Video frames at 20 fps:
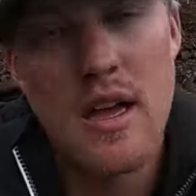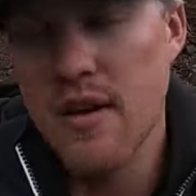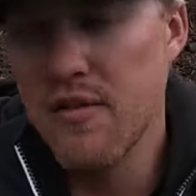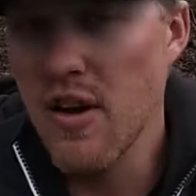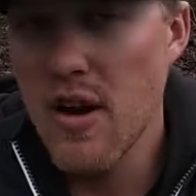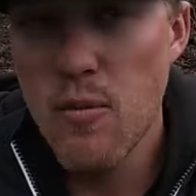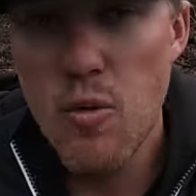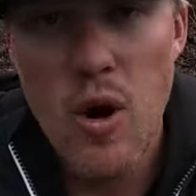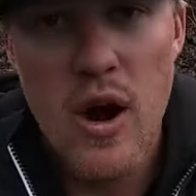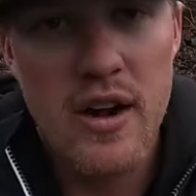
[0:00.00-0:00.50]

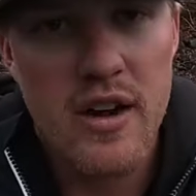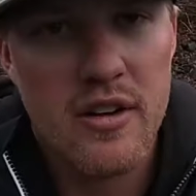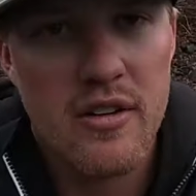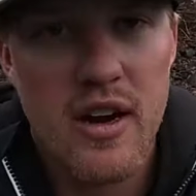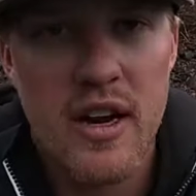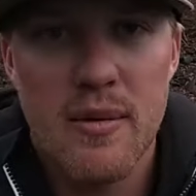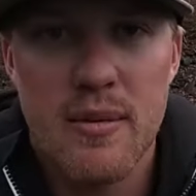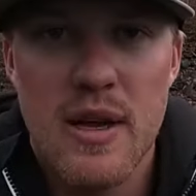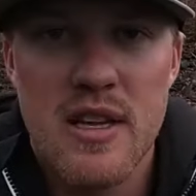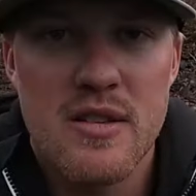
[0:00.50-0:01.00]
if I'm winding
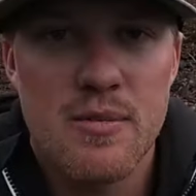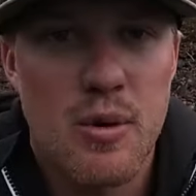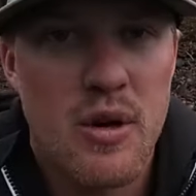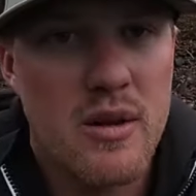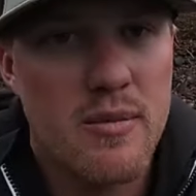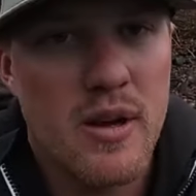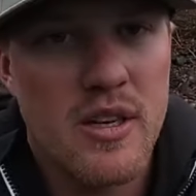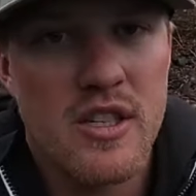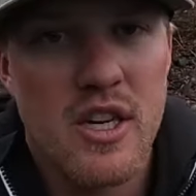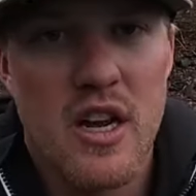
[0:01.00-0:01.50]
crankbaits,
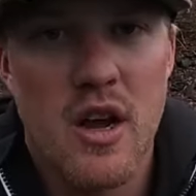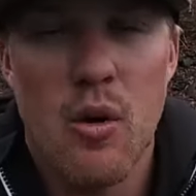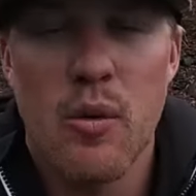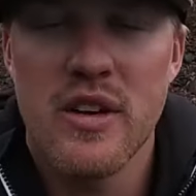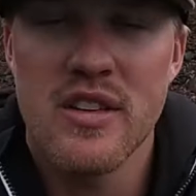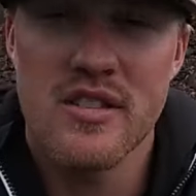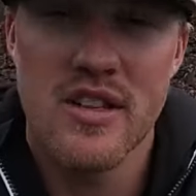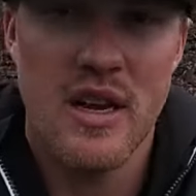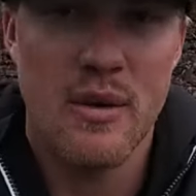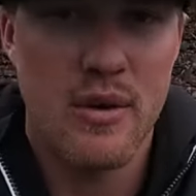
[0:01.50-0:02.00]
pretty much I
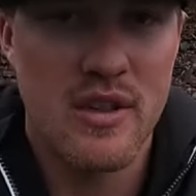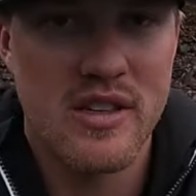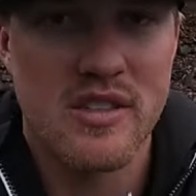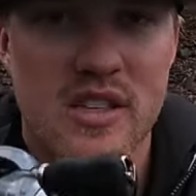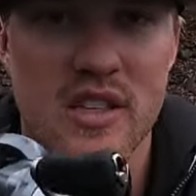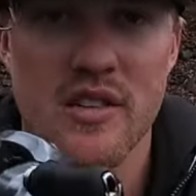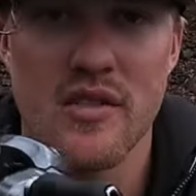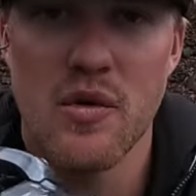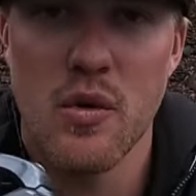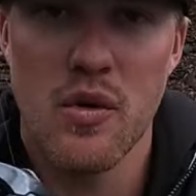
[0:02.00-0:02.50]
always stay with a
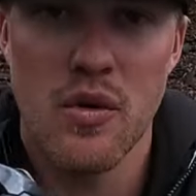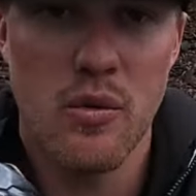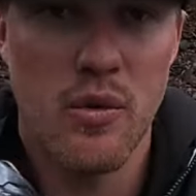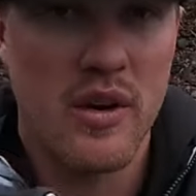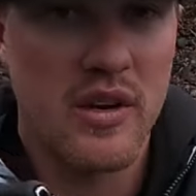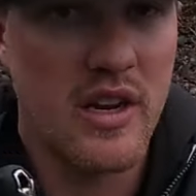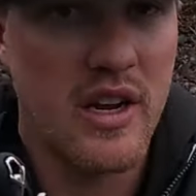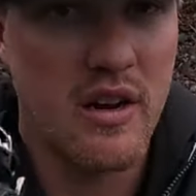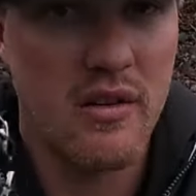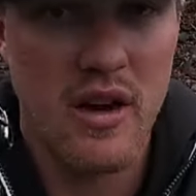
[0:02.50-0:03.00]

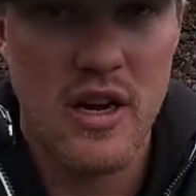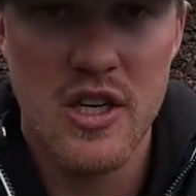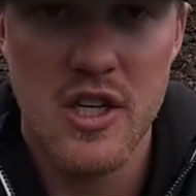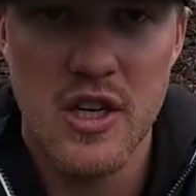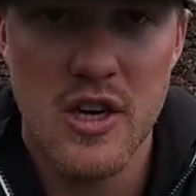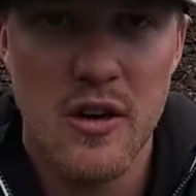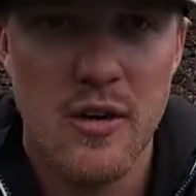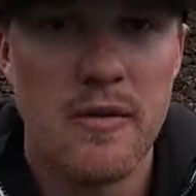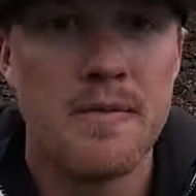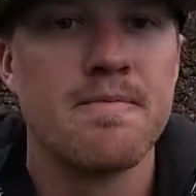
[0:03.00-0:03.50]
6:4:1 gear
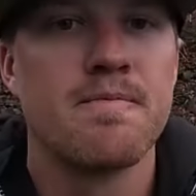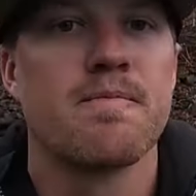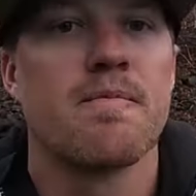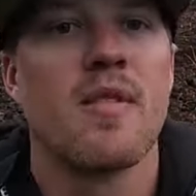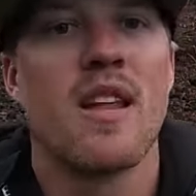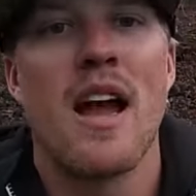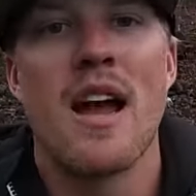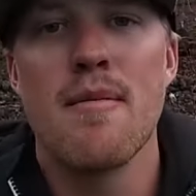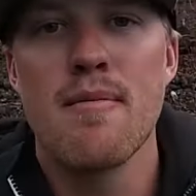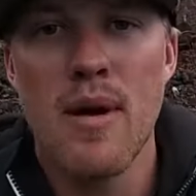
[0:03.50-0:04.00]
ratio.
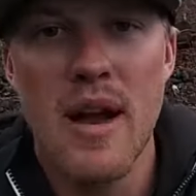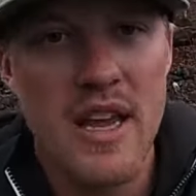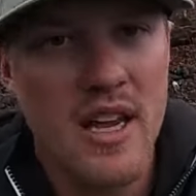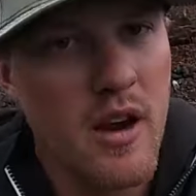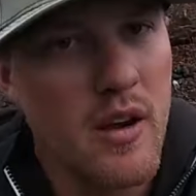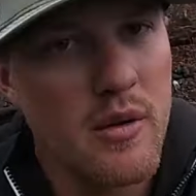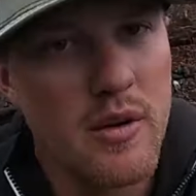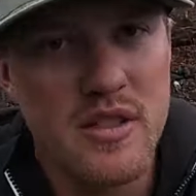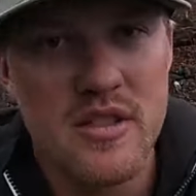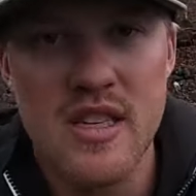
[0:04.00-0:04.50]
I
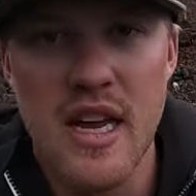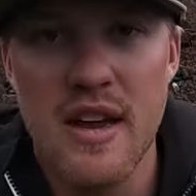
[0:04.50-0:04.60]
might go to a